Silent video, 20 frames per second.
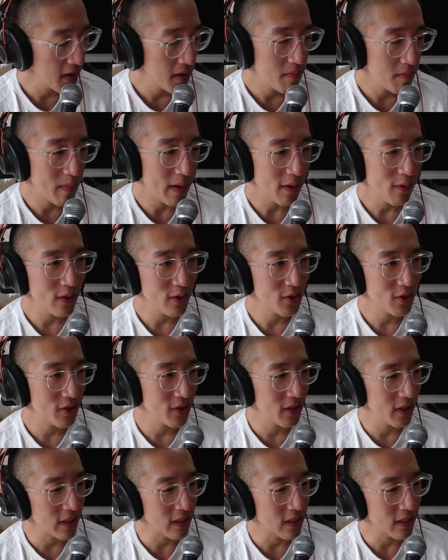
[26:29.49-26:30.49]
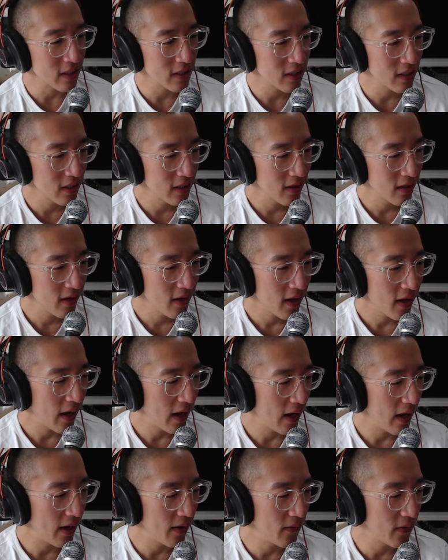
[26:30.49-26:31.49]
My question is,
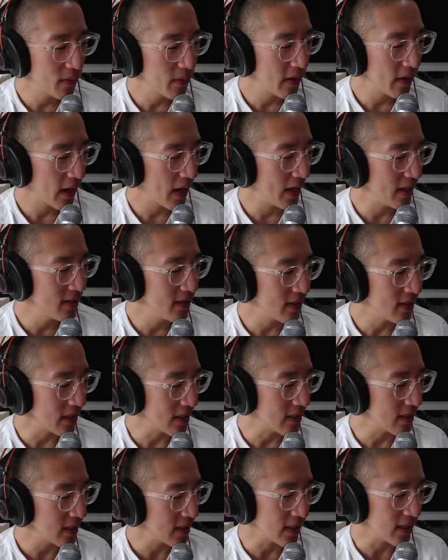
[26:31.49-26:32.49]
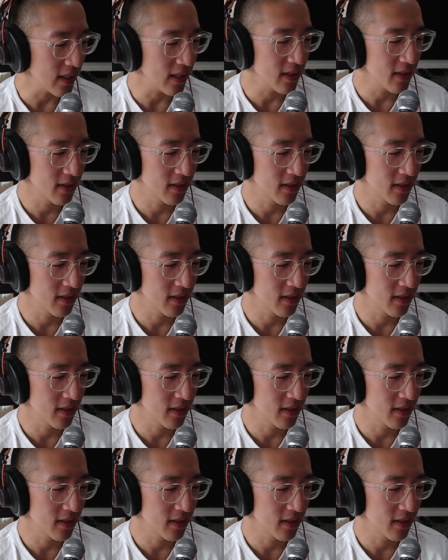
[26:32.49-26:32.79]
what about NCT?